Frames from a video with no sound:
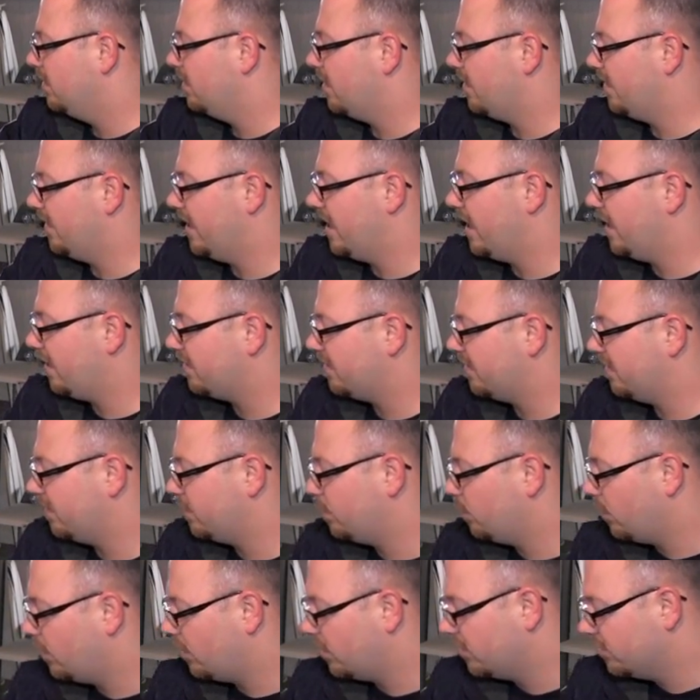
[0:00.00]
And the
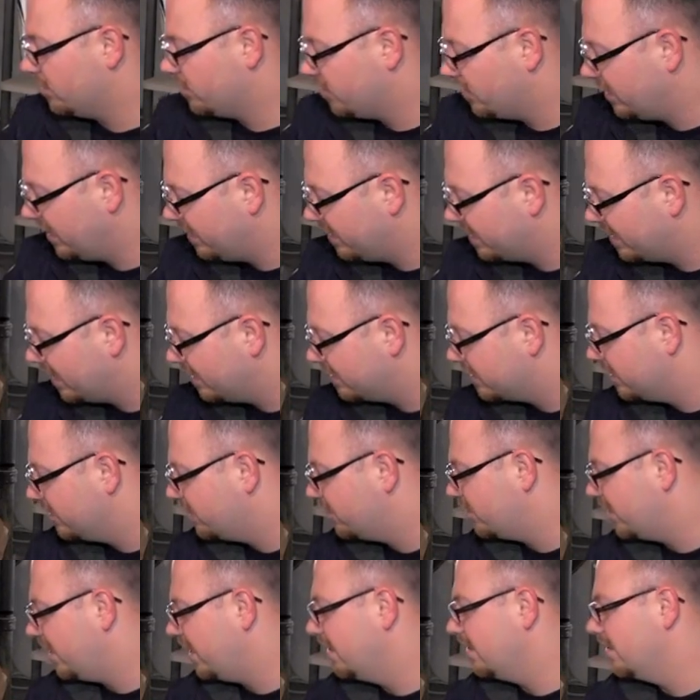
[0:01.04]
excess water drains out the
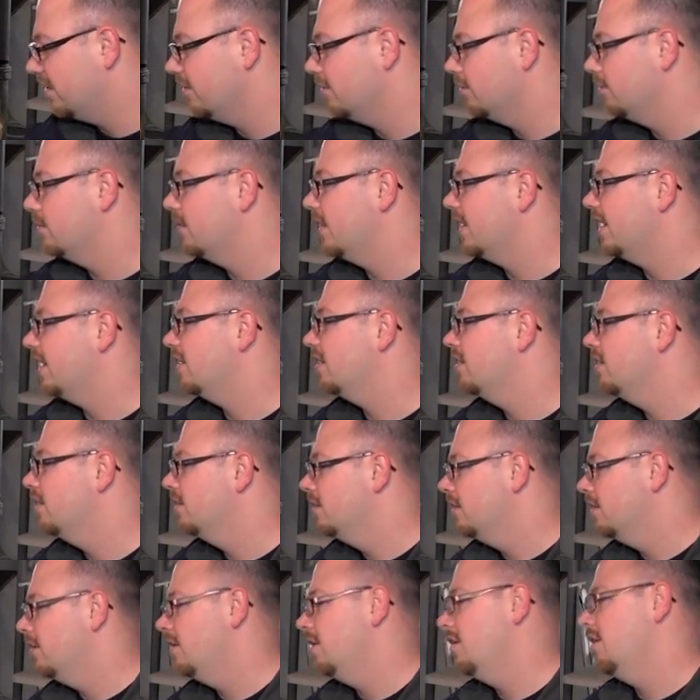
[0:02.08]
drain tube here.
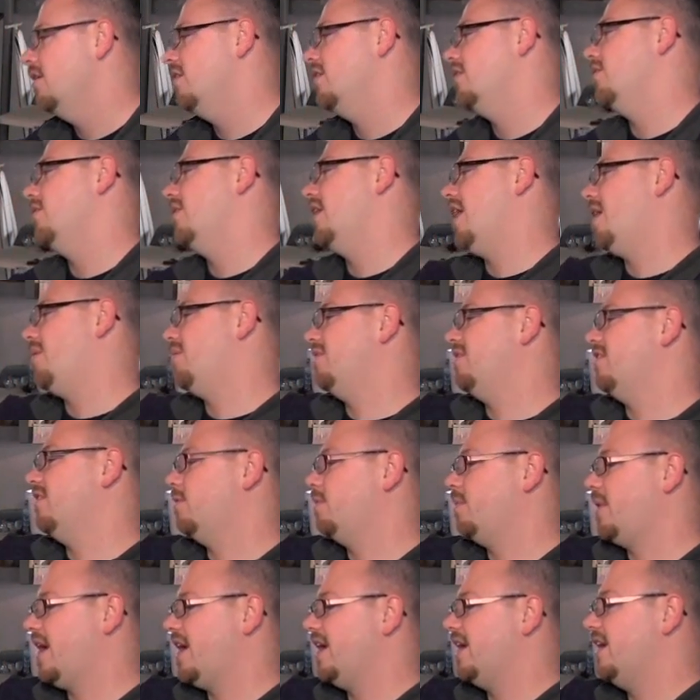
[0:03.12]
So what happens,
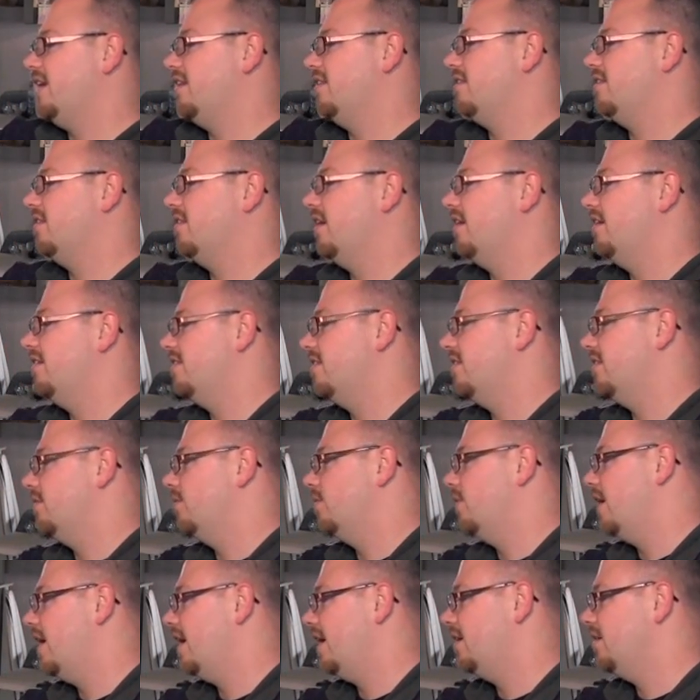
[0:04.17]
this pad gets nice and
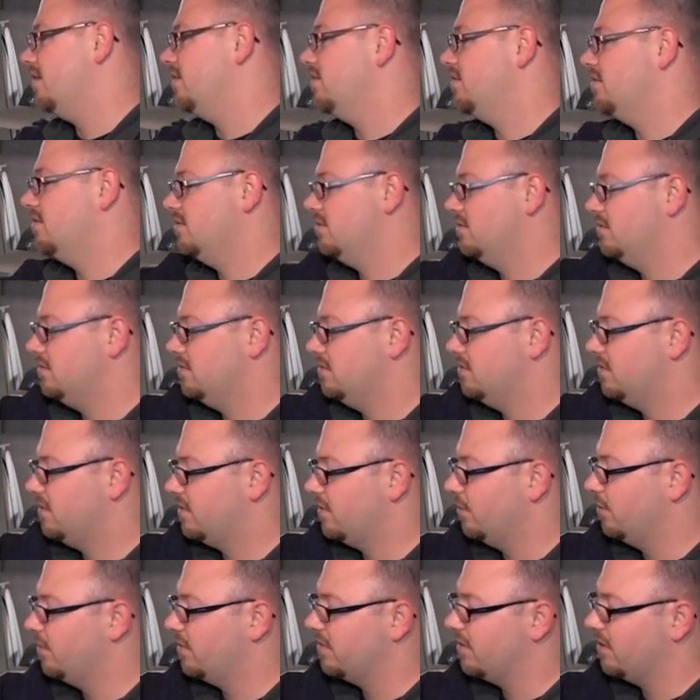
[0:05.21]
wet.
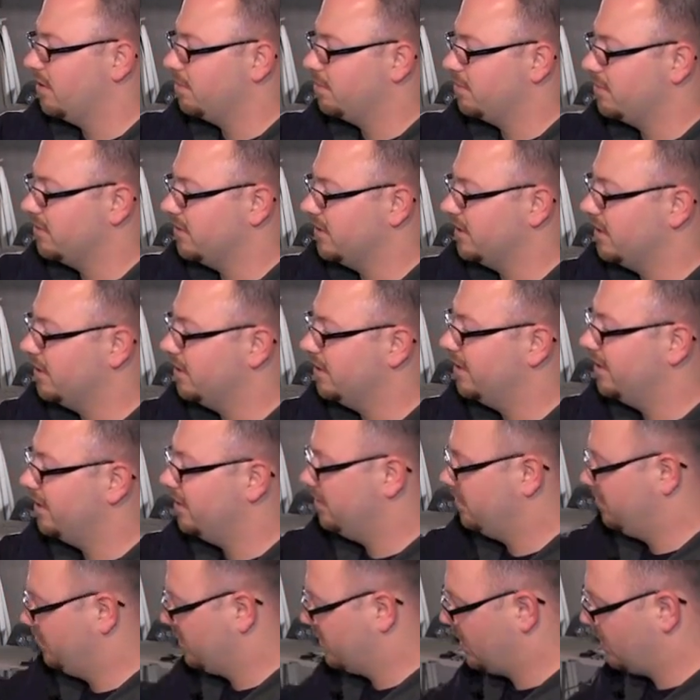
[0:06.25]
Soaks up really
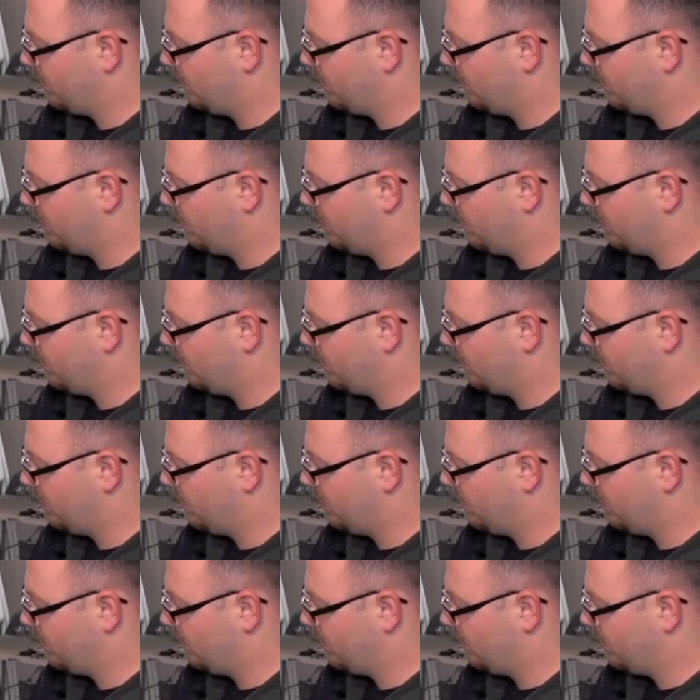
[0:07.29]
good.